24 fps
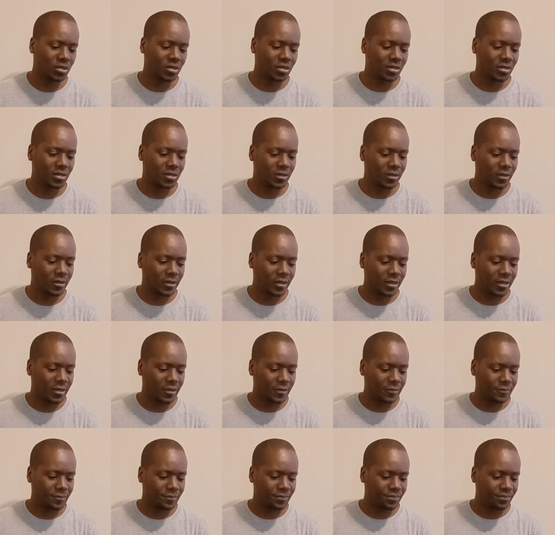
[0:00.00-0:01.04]

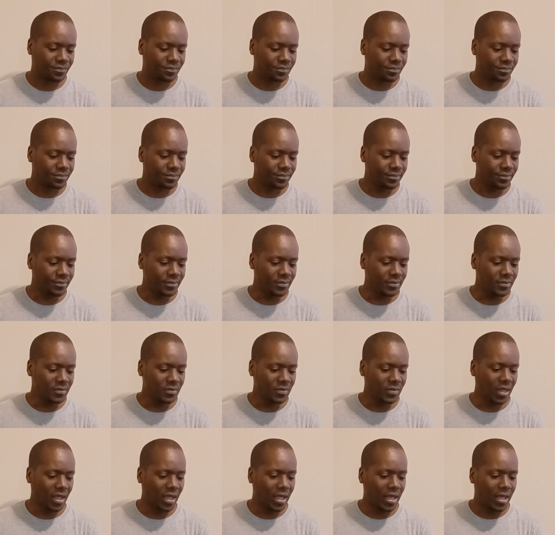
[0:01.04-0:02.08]

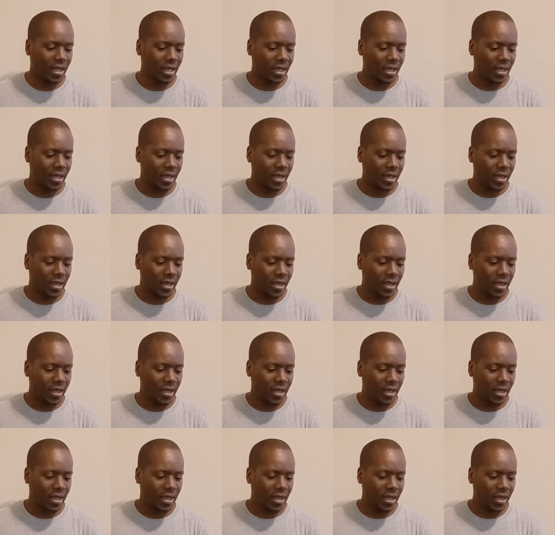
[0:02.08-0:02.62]
[no speech]